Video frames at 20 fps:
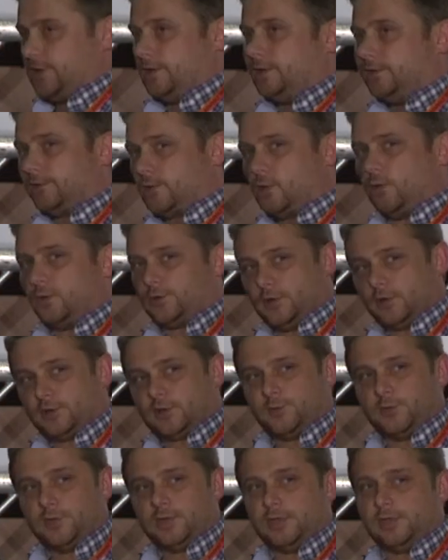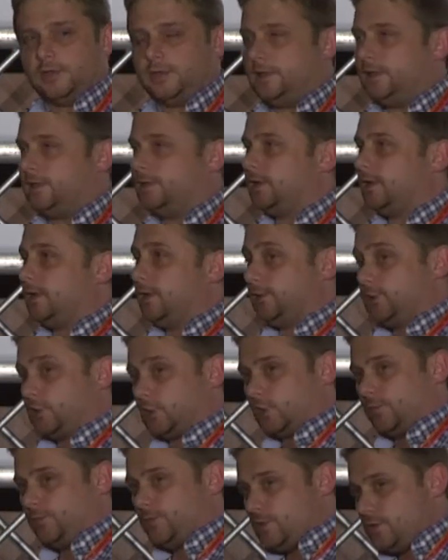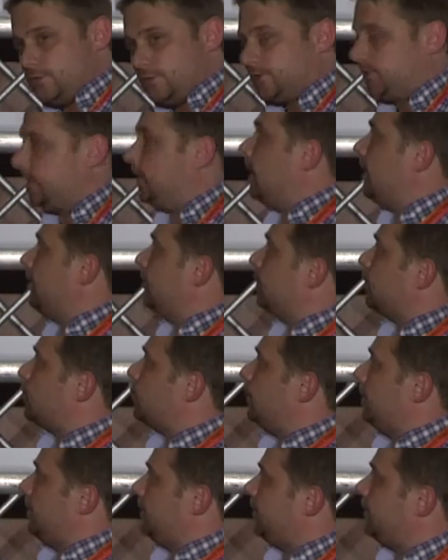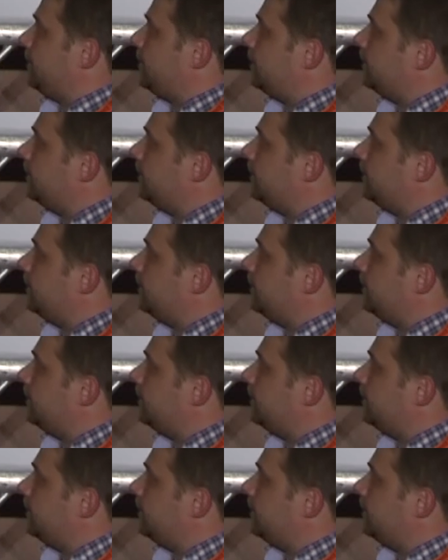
of course, ultimately lead to community level shifts.